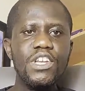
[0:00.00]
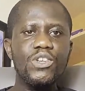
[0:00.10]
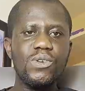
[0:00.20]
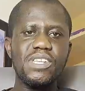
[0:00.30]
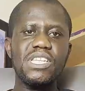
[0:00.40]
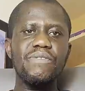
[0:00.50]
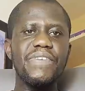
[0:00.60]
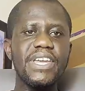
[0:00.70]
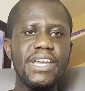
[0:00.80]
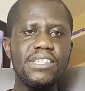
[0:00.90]
Your
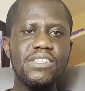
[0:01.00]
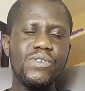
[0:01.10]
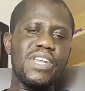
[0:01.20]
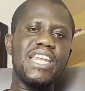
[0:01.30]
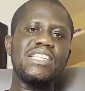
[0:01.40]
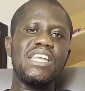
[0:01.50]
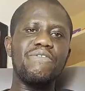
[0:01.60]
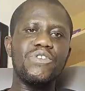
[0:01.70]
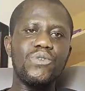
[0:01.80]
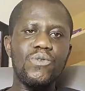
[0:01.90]
certificate, so that is
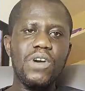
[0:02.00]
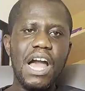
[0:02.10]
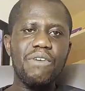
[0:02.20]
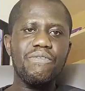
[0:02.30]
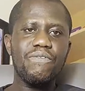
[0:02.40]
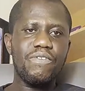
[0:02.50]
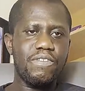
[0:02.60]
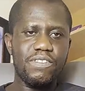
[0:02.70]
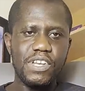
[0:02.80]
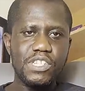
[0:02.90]
if you have
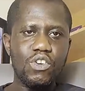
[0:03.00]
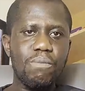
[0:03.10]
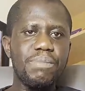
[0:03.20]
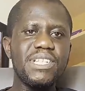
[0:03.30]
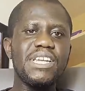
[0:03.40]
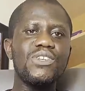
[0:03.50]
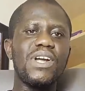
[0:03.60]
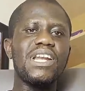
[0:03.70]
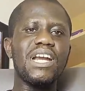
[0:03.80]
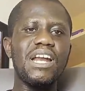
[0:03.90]
just completed your
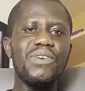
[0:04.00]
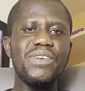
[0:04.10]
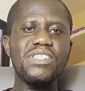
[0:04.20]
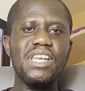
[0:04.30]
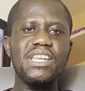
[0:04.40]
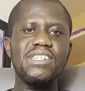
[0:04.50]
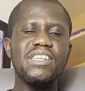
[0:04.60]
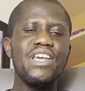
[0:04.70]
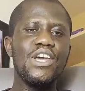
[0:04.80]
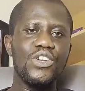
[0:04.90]
undergraduate studies,